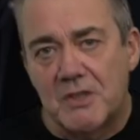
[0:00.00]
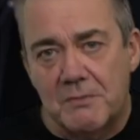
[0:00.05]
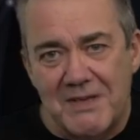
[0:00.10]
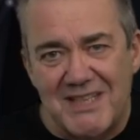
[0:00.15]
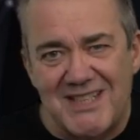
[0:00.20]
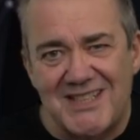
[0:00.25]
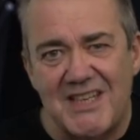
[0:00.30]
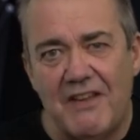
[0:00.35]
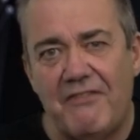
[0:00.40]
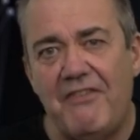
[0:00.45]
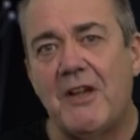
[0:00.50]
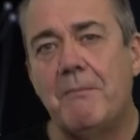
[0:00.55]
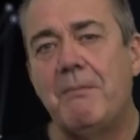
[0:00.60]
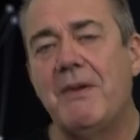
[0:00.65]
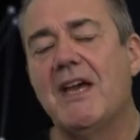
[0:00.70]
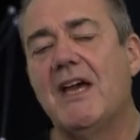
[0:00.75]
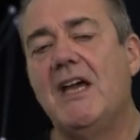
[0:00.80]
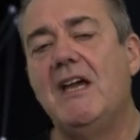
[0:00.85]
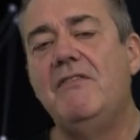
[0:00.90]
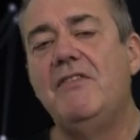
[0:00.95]
specific
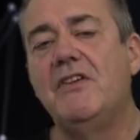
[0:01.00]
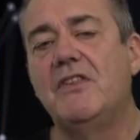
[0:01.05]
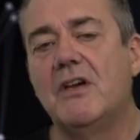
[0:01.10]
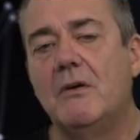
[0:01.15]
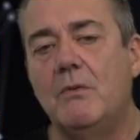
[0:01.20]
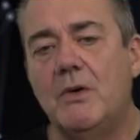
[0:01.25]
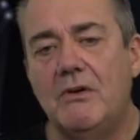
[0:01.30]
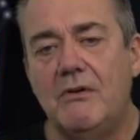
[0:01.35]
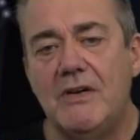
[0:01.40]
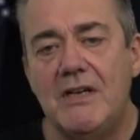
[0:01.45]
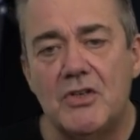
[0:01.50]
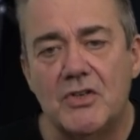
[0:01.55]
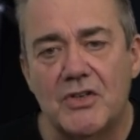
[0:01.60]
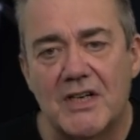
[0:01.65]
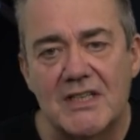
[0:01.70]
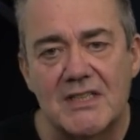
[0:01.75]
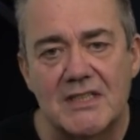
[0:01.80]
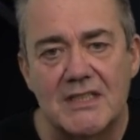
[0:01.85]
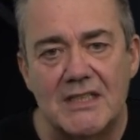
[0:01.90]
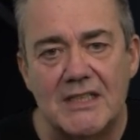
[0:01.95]
behaviour that we're
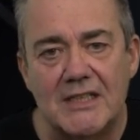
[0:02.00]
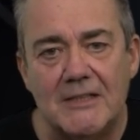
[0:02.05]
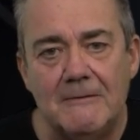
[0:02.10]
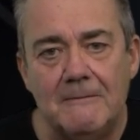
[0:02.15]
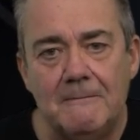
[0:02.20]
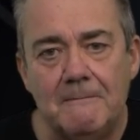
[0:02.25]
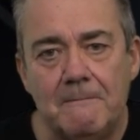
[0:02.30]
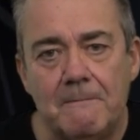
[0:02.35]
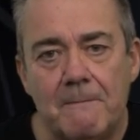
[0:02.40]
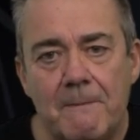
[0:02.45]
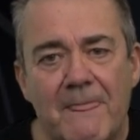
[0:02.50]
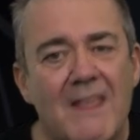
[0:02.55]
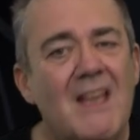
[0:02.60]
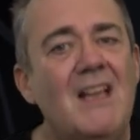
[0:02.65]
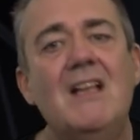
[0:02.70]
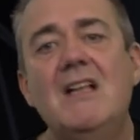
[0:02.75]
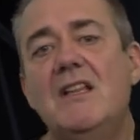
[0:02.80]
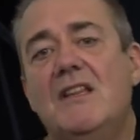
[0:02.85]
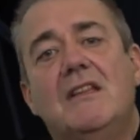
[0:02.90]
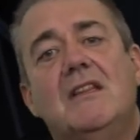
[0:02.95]
interested in
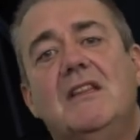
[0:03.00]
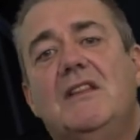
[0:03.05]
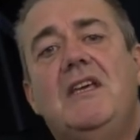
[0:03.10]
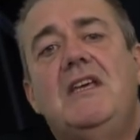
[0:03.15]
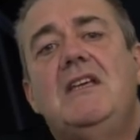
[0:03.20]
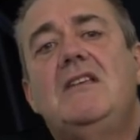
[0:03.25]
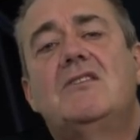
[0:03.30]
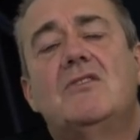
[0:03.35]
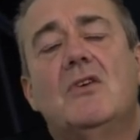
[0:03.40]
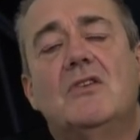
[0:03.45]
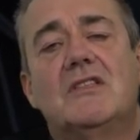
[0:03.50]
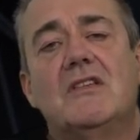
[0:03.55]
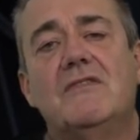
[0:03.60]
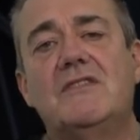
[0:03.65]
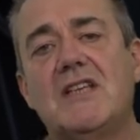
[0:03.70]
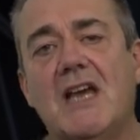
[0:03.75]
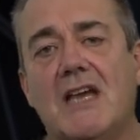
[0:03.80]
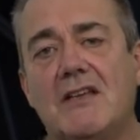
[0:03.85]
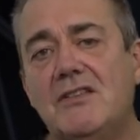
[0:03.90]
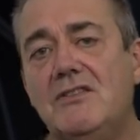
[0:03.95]
these sorts of
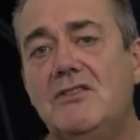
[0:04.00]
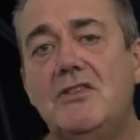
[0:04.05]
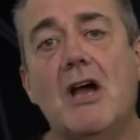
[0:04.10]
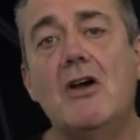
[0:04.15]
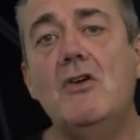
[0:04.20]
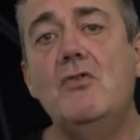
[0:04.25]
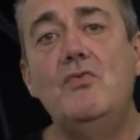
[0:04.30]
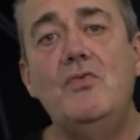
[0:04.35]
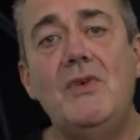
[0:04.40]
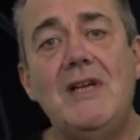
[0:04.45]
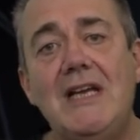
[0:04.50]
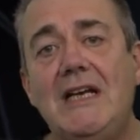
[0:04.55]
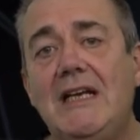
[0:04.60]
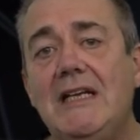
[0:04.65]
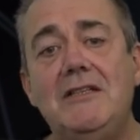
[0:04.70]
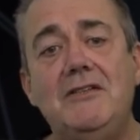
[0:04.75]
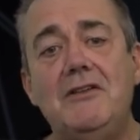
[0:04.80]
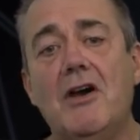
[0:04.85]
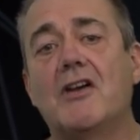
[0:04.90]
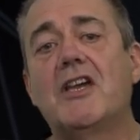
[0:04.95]
tests don't
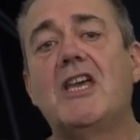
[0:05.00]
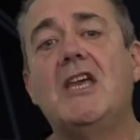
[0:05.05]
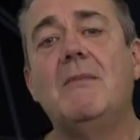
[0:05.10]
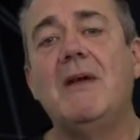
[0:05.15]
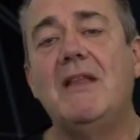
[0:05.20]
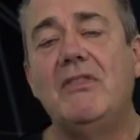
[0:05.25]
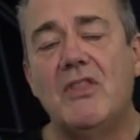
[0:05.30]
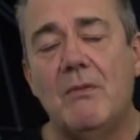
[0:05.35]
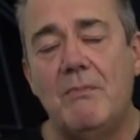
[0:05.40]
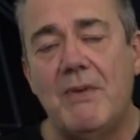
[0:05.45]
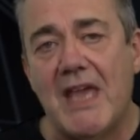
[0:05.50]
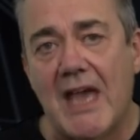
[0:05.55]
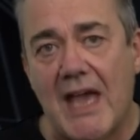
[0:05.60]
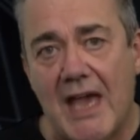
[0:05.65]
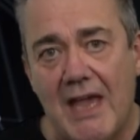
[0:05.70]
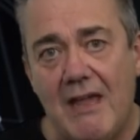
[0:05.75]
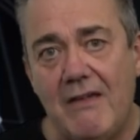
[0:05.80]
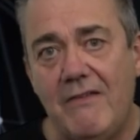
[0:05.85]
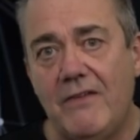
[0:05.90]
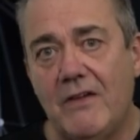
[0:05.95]
really document the
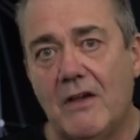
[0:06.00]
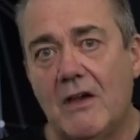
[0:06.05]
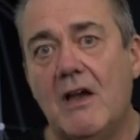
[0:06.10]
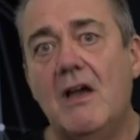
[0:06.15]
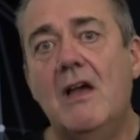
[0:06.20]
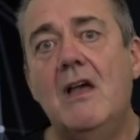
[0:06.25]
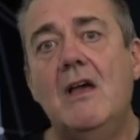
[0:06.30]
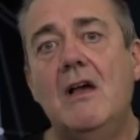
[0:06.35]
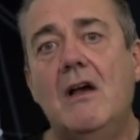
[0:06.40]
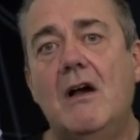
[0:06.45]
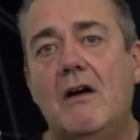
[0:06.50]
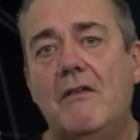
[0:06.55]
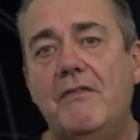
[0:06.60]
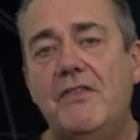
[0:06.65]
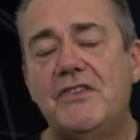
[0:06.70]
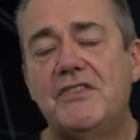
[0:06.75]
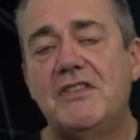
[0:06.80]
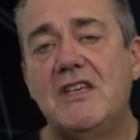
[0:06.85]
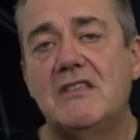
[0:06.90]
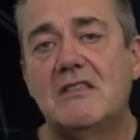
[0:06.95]
behavior of
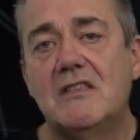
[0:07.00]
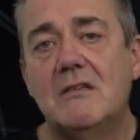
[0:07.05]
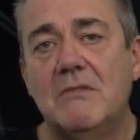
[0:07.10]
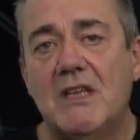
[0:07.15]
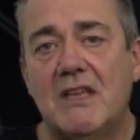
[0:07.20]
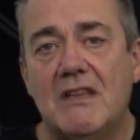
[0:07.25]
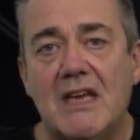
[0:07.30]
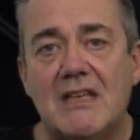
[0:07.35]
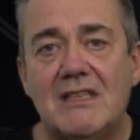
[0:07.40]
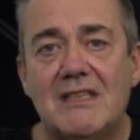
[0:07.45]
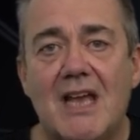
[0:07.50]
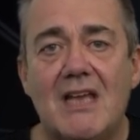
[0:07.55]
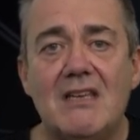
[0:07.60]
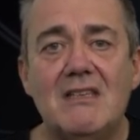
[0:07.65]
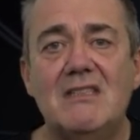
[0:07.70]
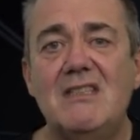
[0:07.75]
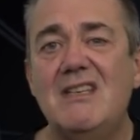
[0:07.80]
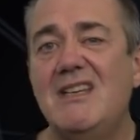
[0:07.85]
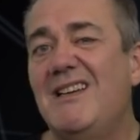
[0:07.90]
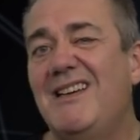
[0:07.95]
the system that they're
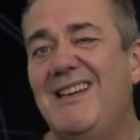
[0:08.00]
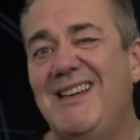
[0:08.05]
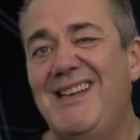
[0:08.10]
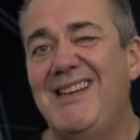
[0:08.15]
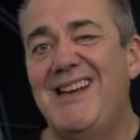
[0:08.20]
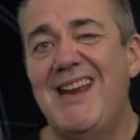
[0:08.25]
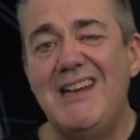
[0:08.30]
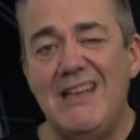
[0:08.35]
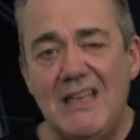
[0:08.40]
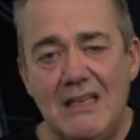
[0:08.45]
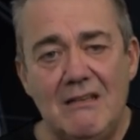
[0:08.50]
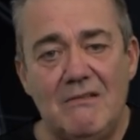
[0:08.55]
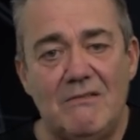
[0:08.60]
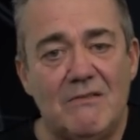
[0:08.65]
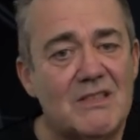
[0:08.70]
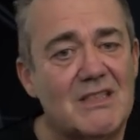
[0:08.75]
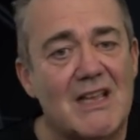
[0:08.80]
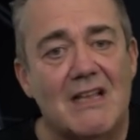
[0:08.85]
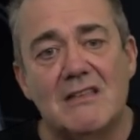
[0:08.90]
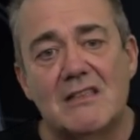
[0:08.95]
testing in any
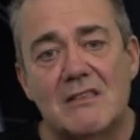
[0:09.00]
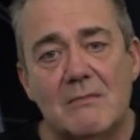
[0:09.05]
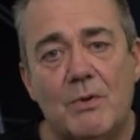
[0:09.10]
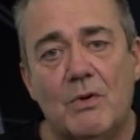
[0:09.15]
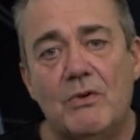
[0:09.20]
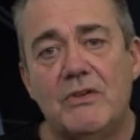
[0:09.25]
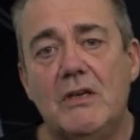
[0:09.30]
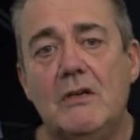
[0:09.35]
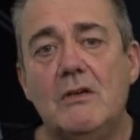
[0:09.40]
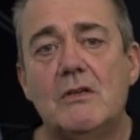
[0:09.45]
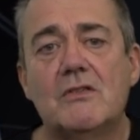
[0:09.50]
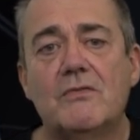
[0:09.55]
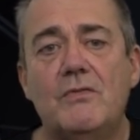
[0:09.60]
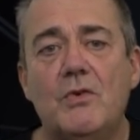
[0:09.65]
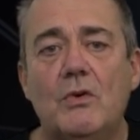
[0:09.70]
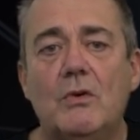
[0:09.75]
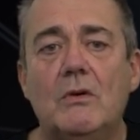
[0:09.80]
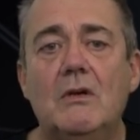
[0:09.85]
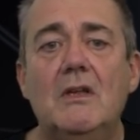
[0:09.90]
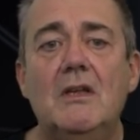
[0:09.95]
sensible,
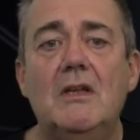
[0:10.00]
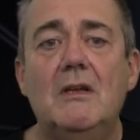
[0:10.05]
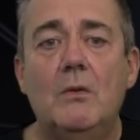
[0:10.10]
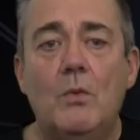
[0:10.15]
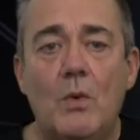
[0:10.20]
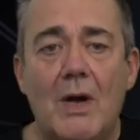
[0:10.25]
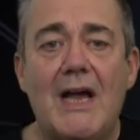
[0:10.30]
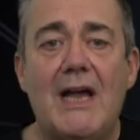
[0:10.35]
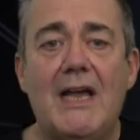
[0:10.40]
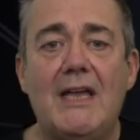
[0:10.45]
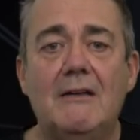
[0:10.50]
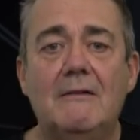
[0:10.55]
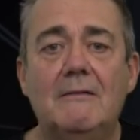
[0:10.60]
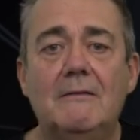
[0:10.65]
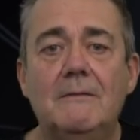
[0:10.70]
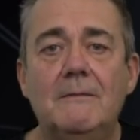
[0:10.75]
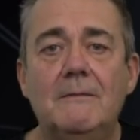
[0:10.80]
useful way.